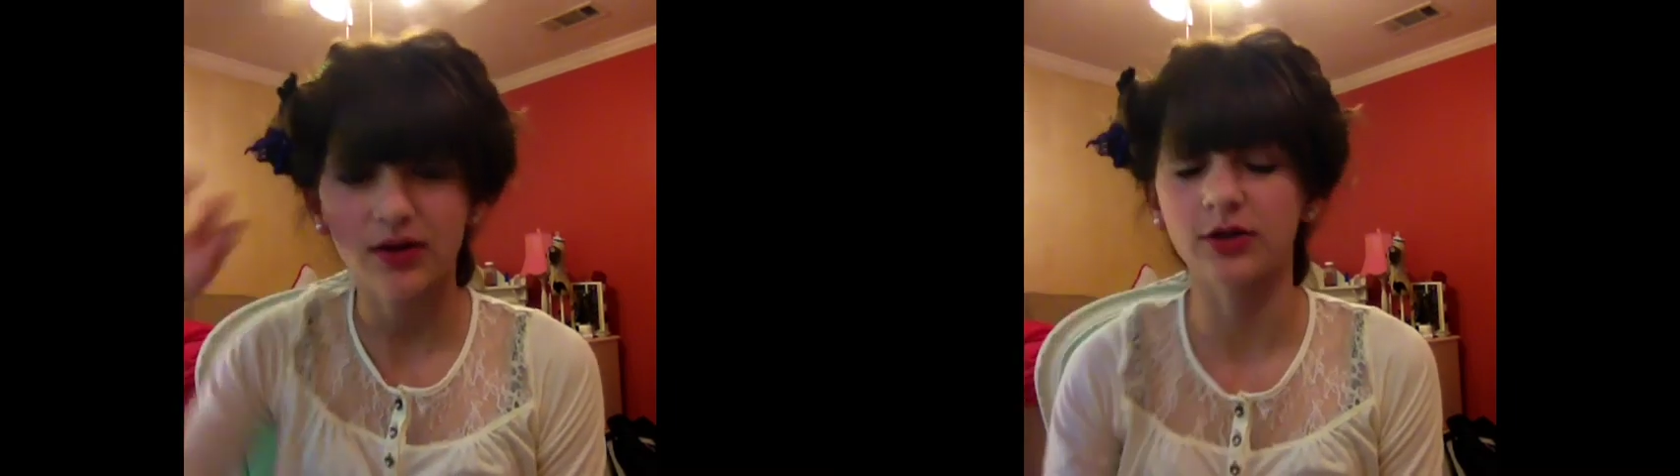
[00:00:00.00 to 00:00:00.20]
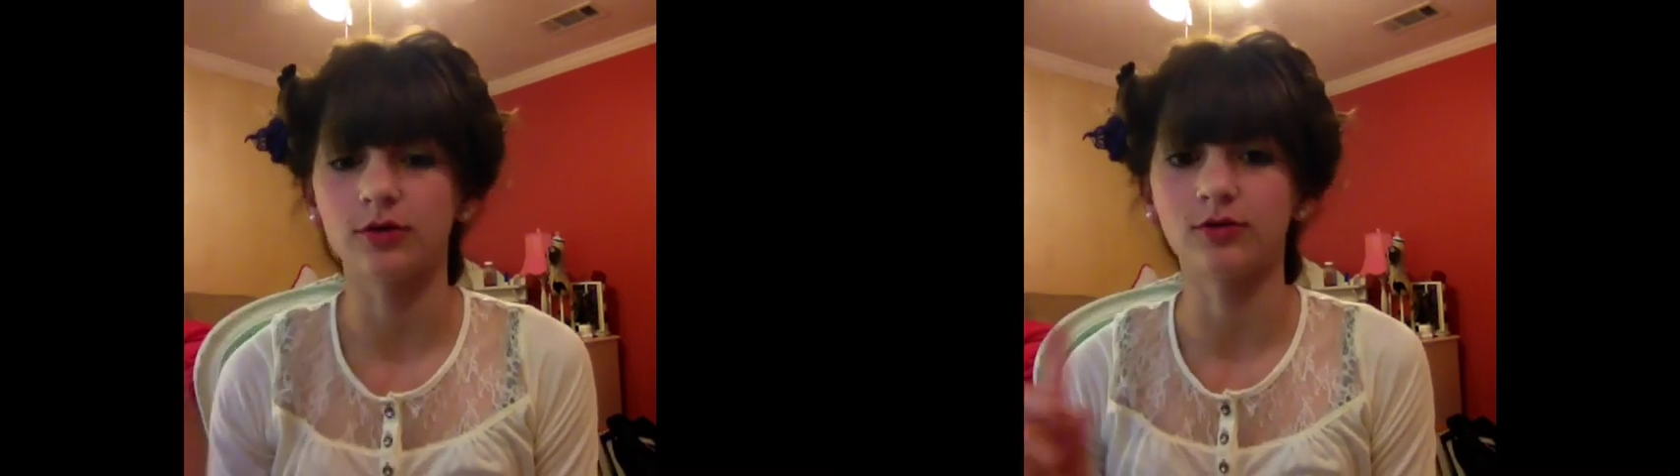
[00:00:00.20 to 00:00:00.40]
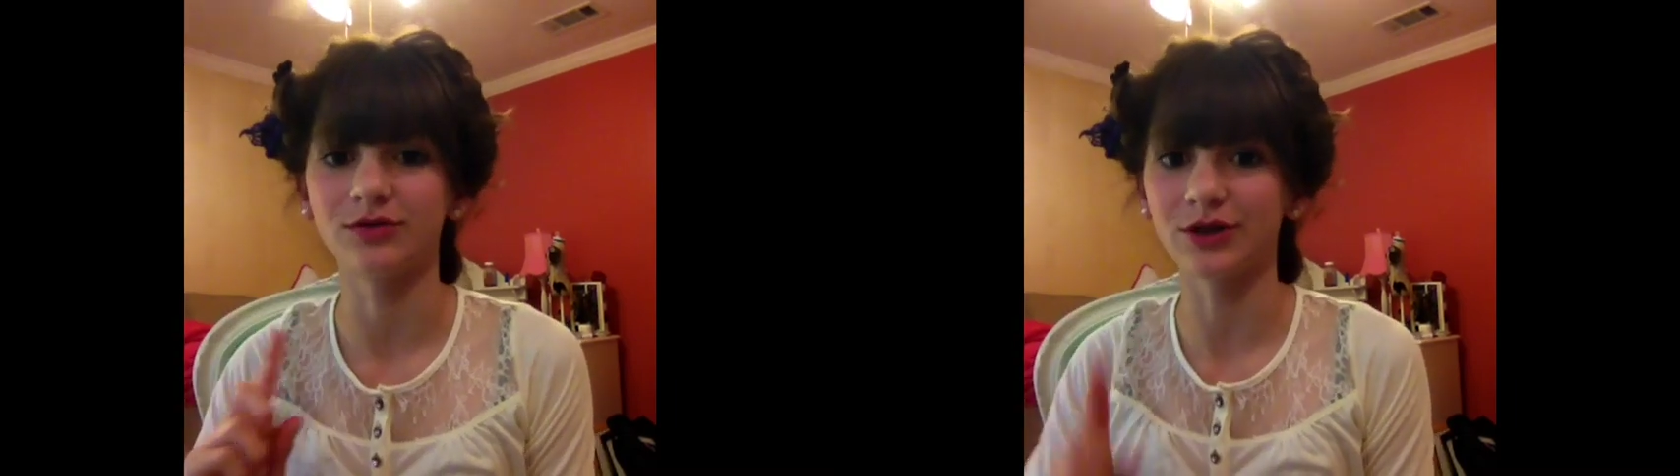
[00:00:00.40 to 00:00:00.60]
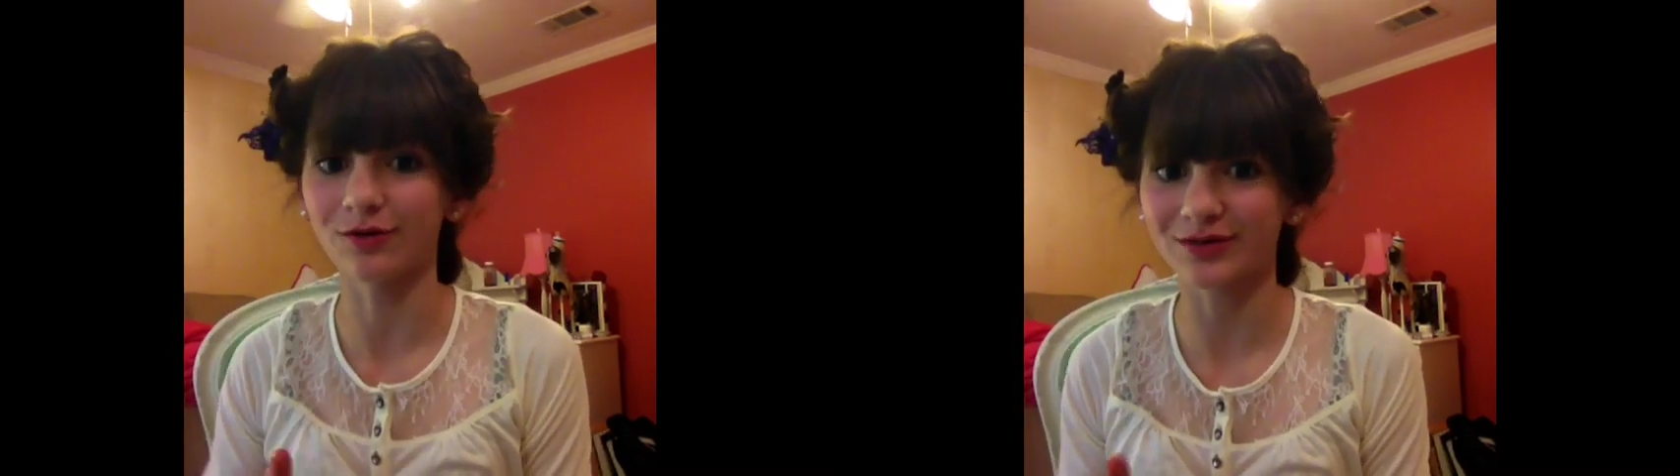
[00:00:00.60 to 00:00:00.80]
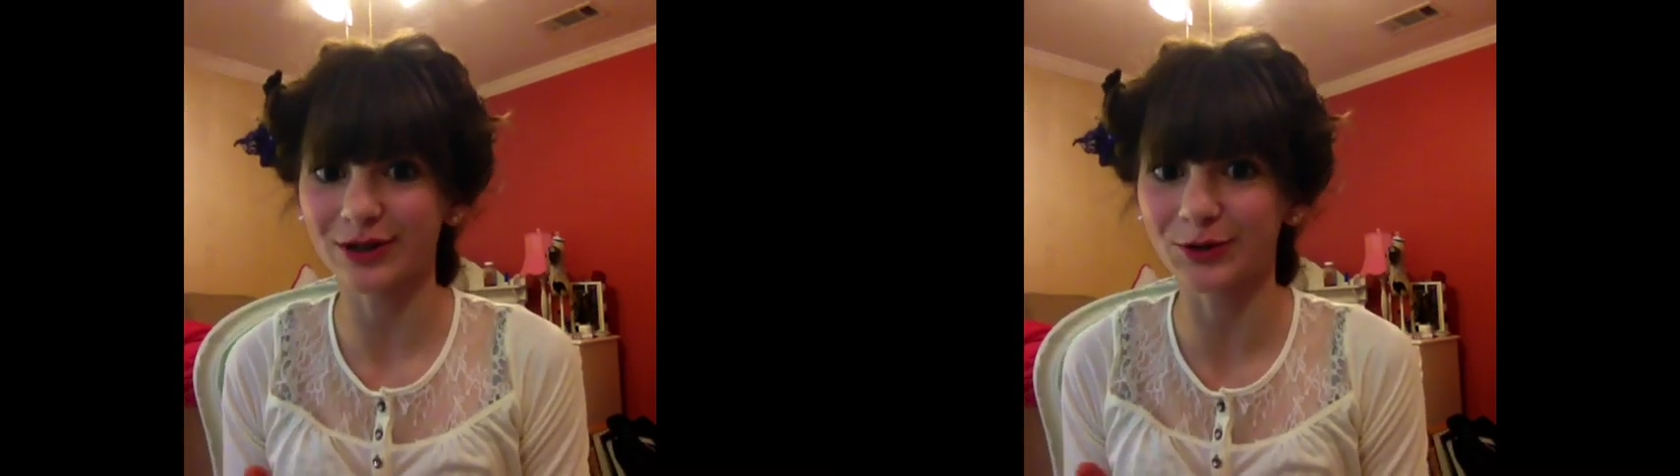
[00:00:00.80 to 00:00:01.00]
So
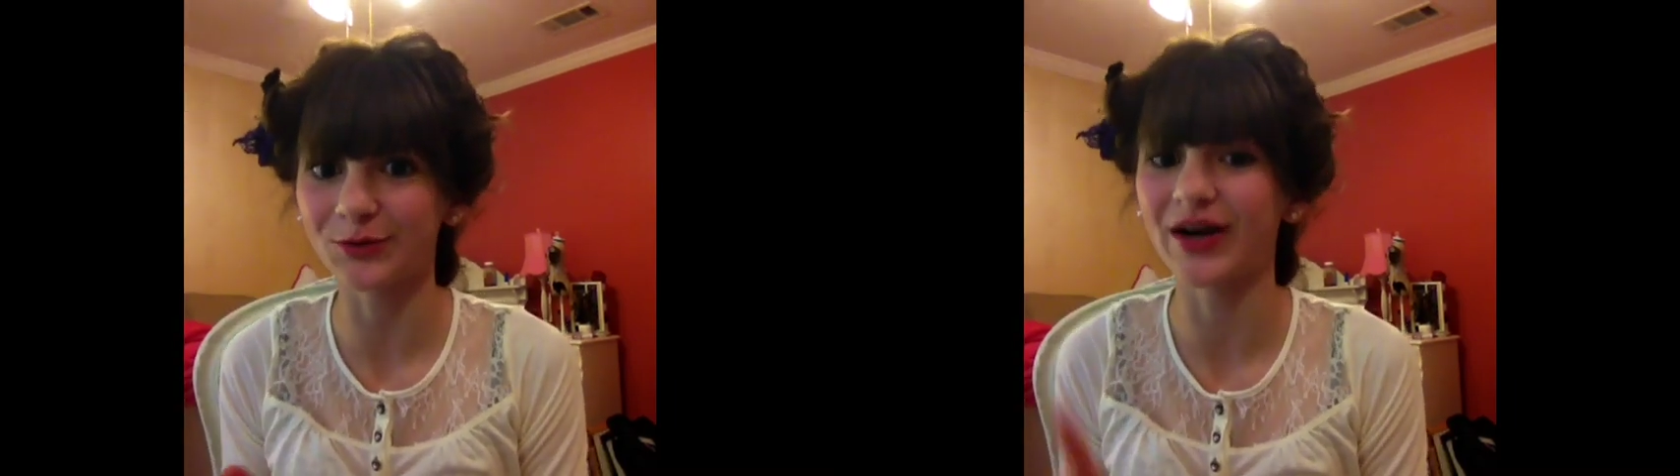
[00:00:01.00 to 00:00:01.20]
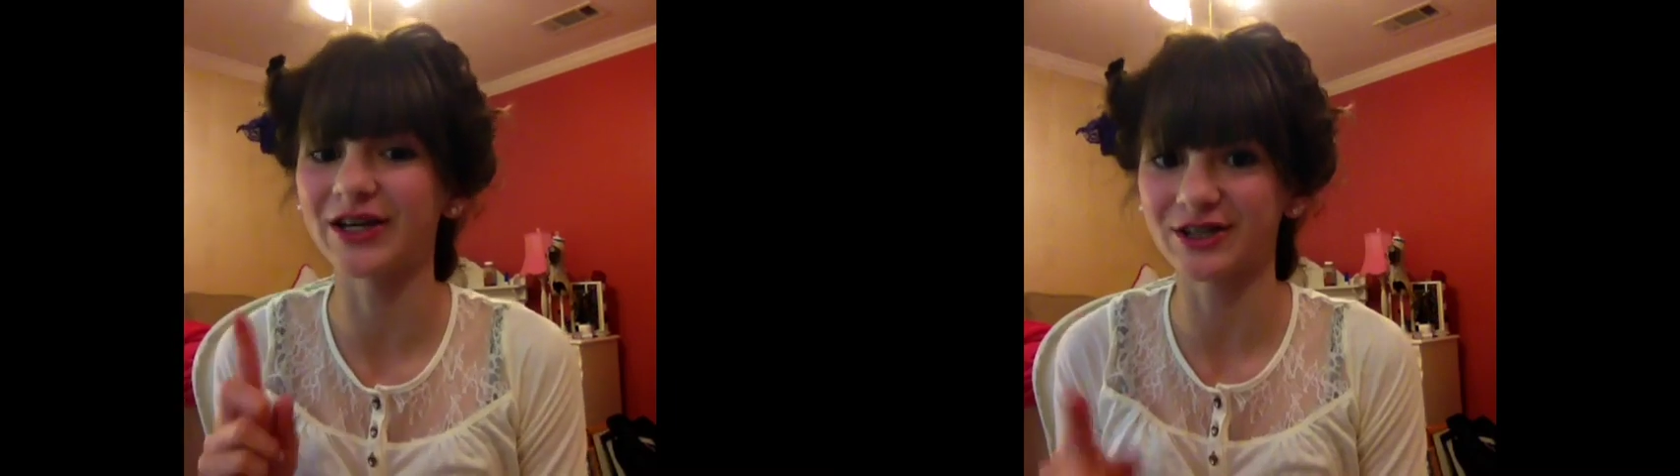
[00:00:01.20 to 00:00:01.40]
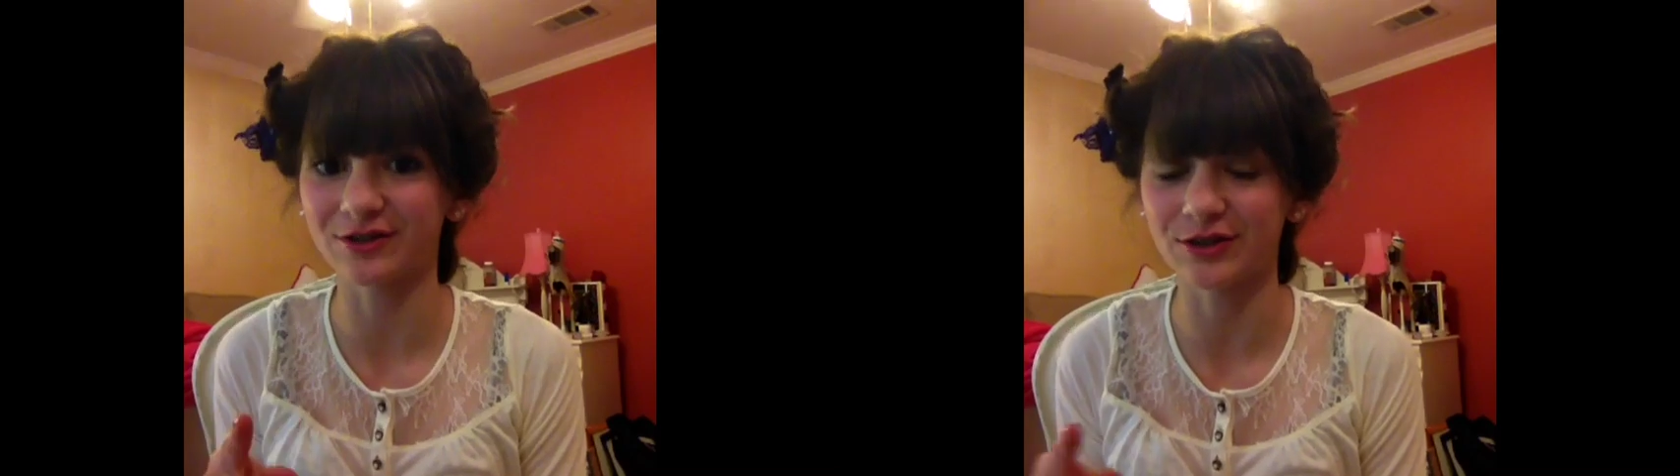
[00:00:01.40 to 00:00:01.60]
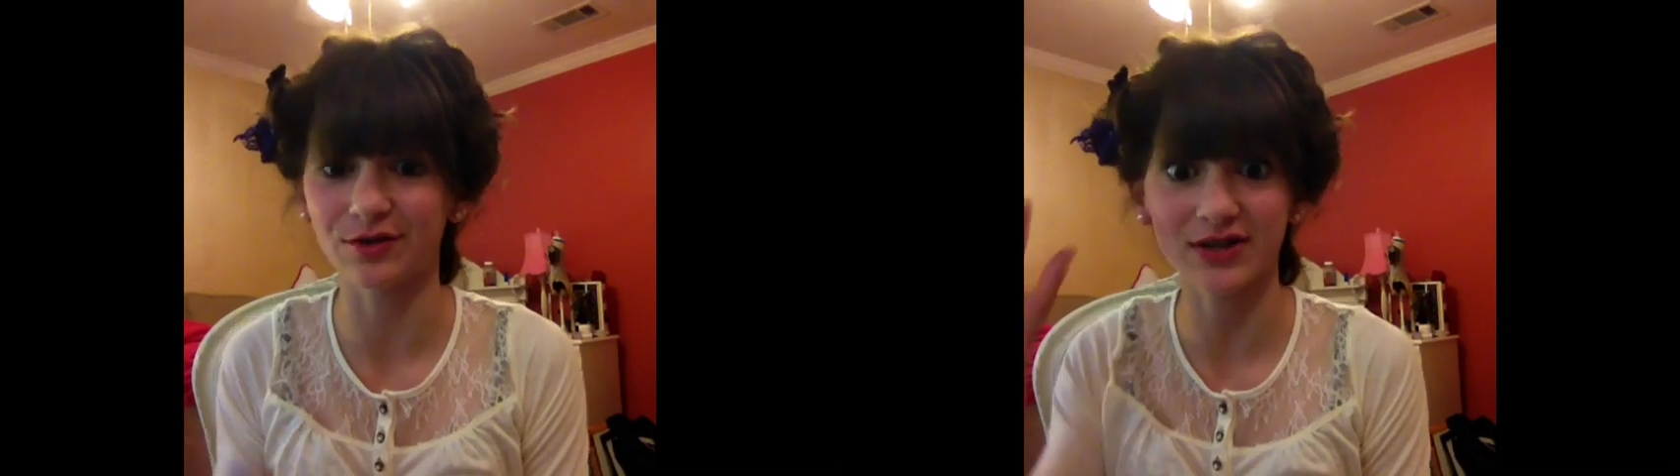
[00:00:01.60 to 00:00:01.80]
don't do what I showed you.